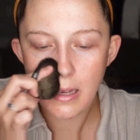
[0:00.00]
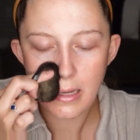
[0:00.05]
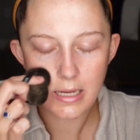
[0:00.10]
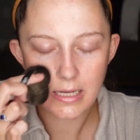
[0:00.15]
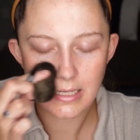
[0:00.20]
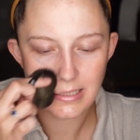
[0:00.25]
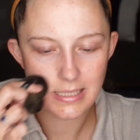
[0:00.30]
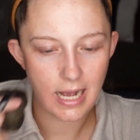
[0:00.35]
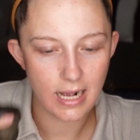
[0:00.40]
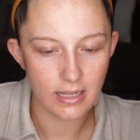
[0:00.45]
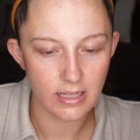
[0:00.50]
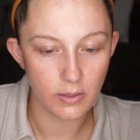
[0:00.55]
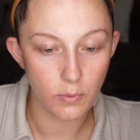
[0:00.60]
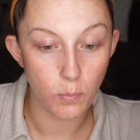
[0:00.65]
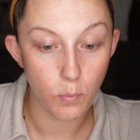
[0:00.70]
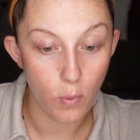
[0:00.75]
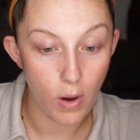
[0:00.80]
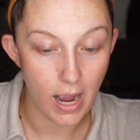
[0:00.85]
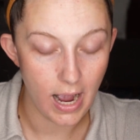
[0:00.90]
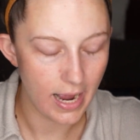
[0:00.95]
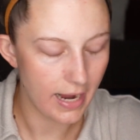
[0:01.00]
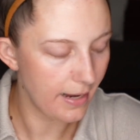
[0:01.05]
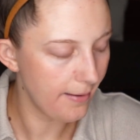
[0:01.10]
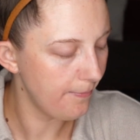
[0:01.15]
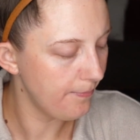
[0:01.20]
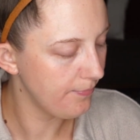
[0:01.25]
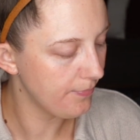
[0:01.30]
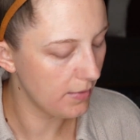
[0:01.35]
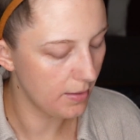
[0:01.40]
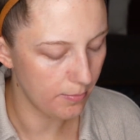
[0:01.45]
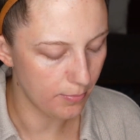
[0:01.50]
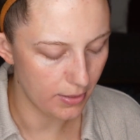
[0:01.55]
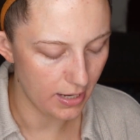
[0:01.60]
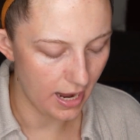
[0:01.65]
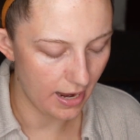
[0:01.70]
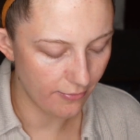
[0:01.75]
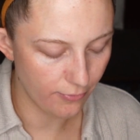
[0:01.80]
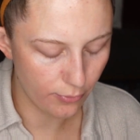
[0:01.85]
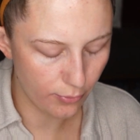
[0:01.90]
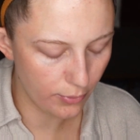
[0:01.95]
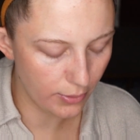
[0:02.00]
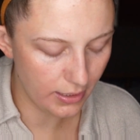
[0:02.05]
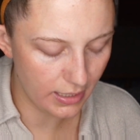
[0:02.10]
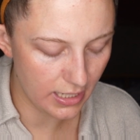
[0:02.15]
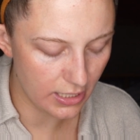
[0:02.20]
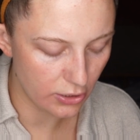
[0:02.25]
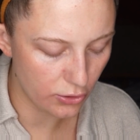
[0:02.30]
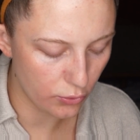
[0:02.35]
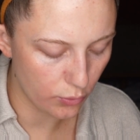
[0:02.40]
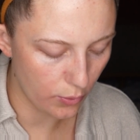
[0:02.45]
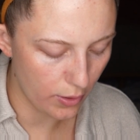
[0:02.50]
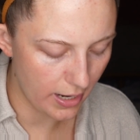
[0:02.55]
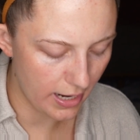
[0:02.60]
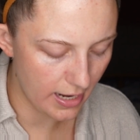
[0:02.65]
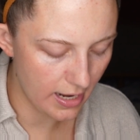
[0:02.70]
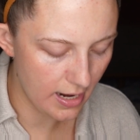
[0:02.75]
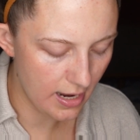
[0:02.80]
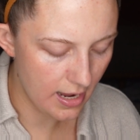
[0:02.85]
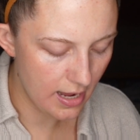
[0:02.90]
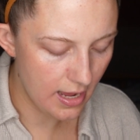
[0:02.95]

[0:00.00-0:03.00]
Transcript: exactly why, but I've really enjoyed